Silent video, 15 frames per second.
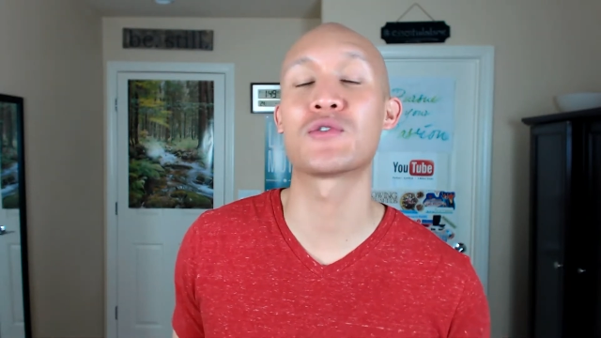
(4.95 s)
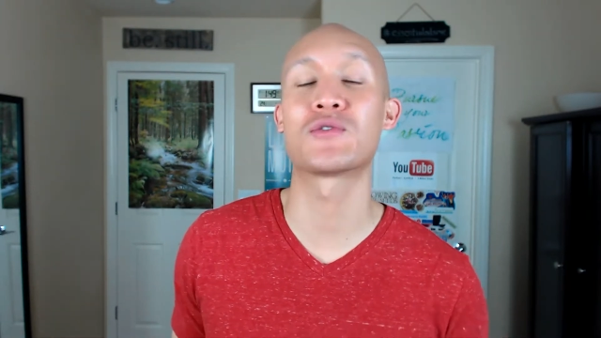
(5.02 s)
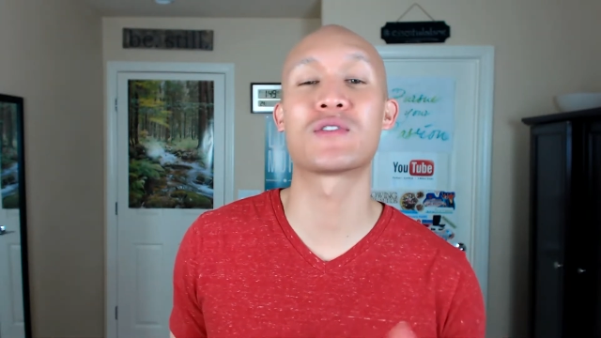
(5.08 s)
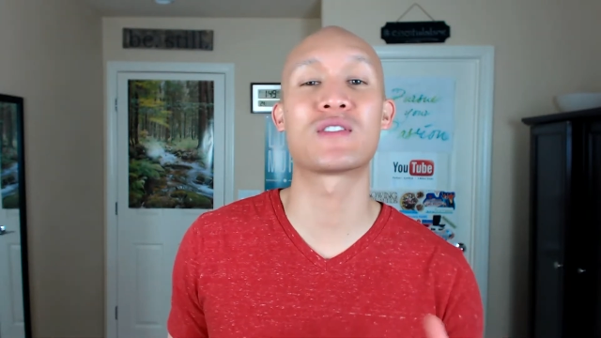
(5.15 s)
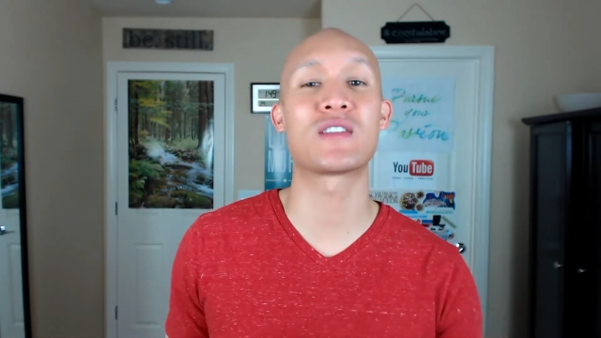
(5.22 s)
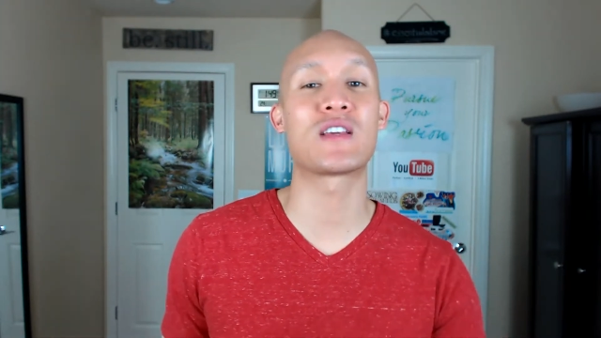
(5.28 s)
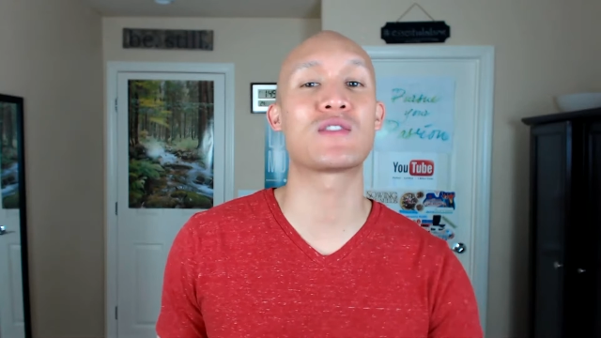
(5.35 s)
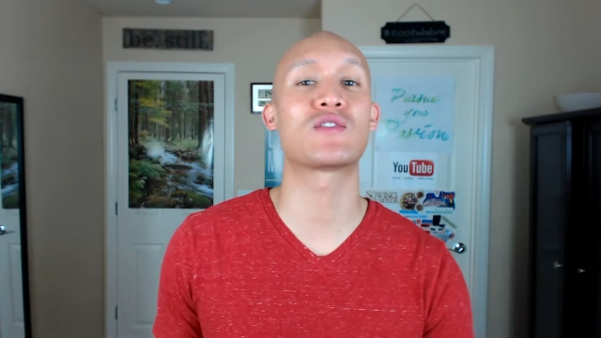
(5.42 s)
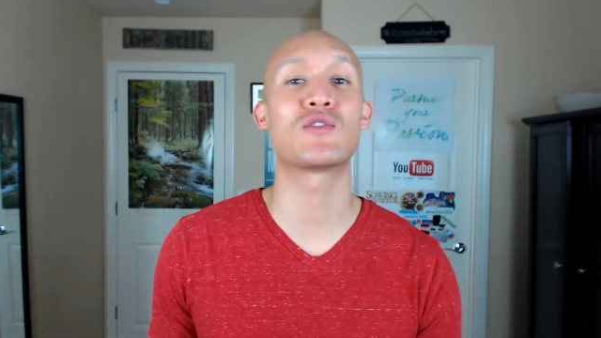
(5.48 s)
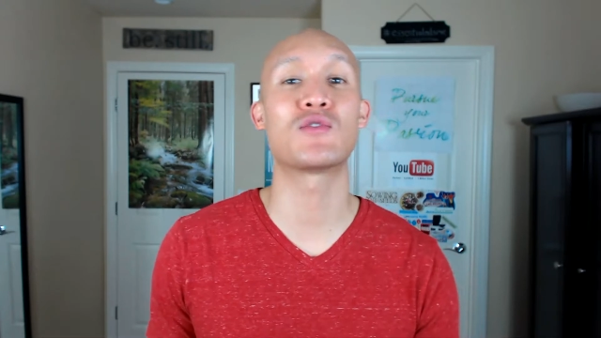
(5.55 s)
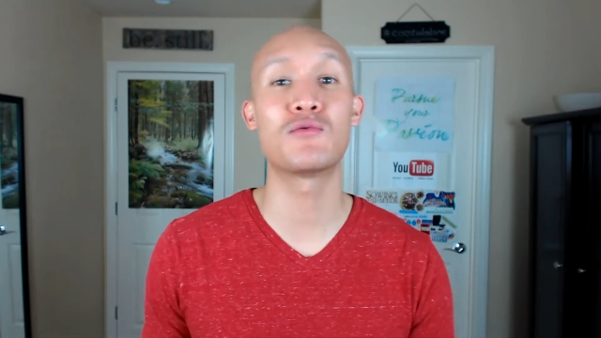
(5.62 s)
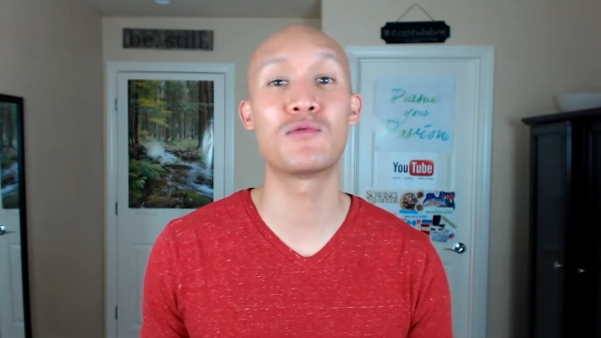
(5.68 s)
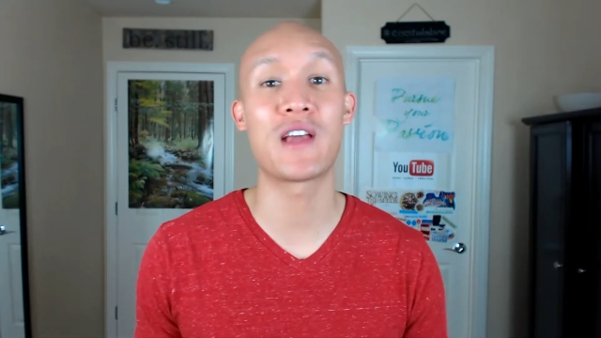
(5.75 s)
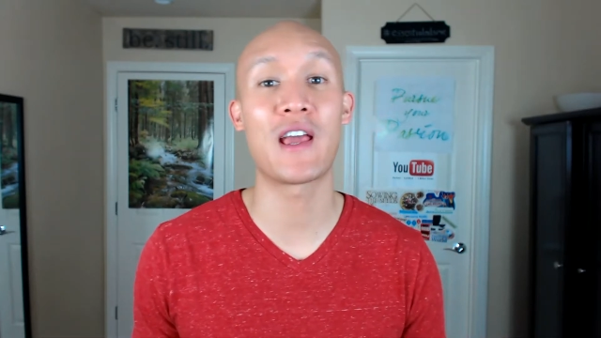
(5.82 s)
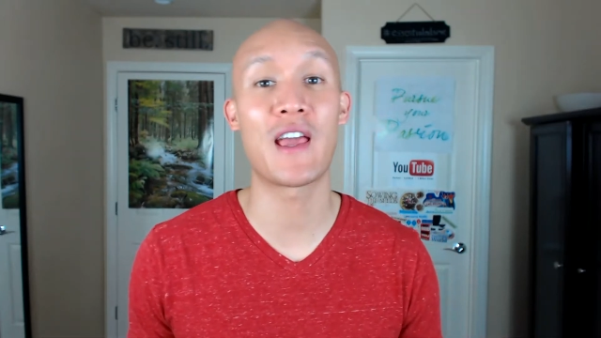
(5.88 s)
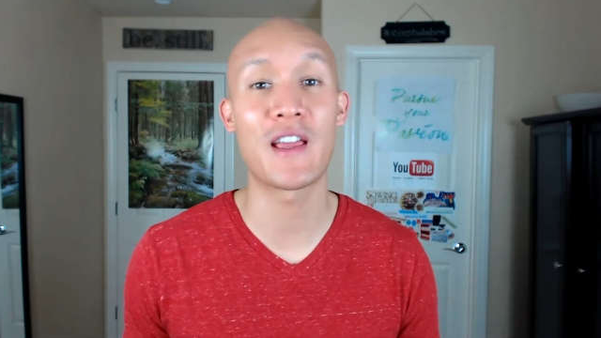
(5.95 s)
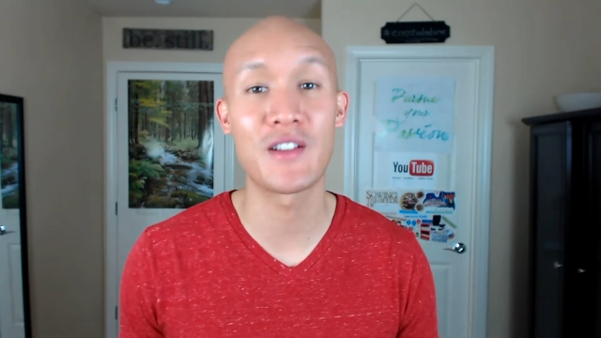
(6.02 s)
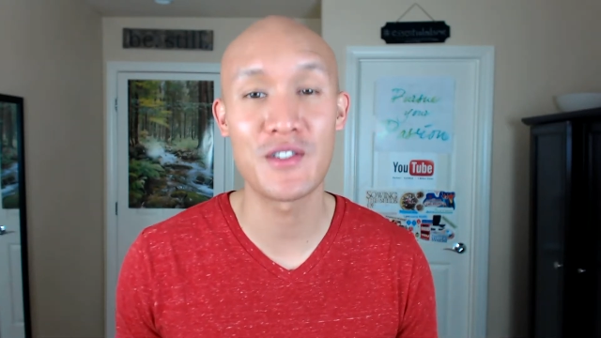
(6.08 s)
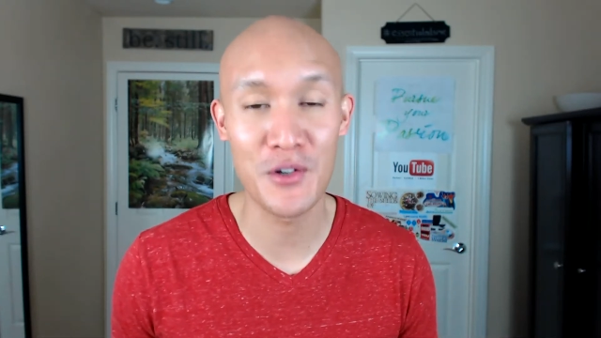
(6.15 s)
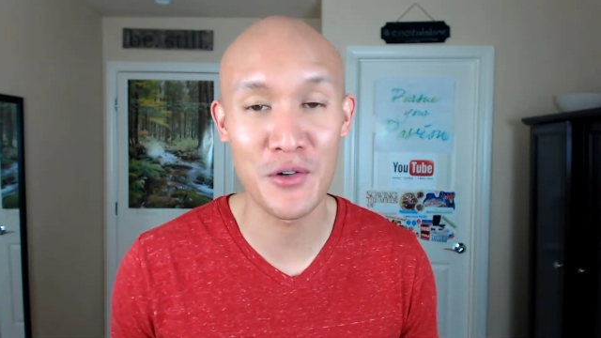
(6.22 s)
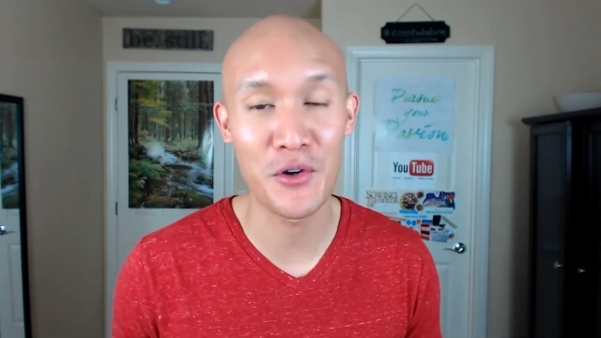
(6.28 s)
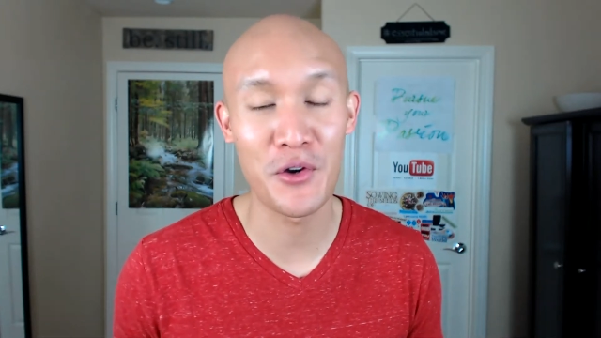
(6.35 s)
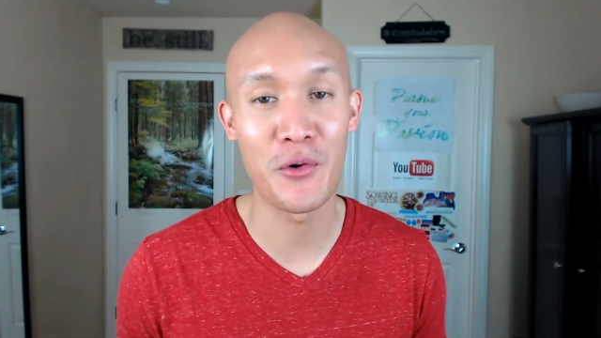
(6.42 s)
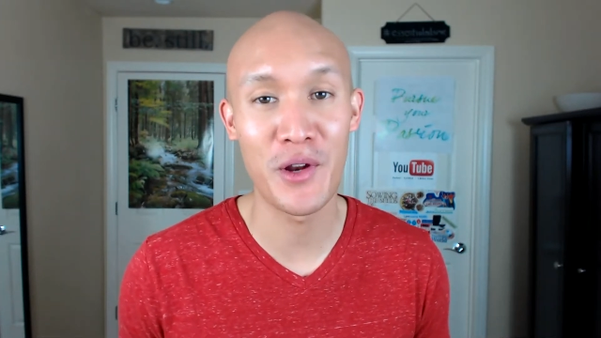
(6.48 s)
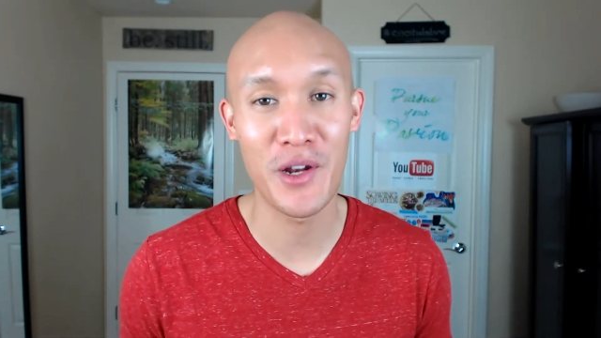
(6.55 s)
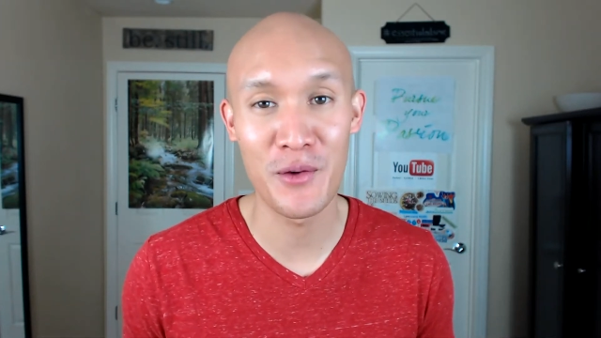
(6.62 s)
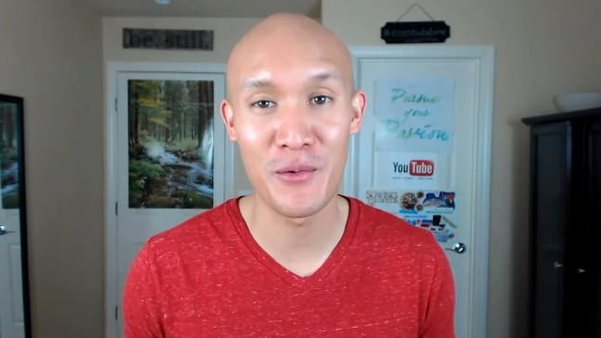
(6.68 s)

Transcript: so stay tuned and don't go